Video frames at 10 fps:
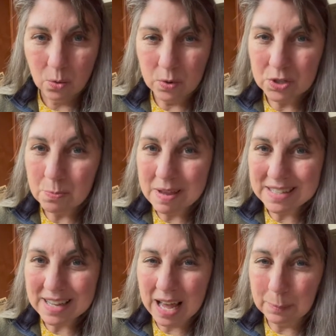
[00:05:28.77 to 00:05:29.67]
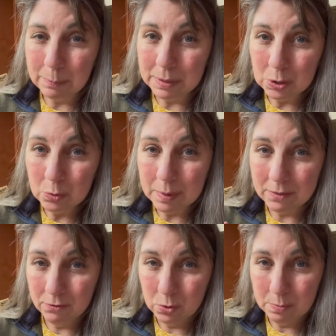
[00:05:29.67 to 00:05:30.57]
which meant I blew my
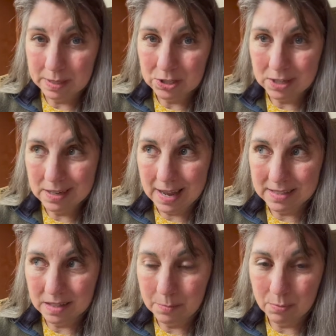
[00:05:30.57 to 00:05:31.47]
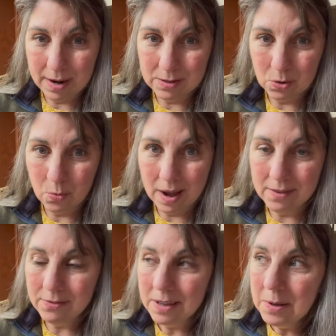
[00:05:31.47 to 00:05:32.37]
food budget as a brand new wife.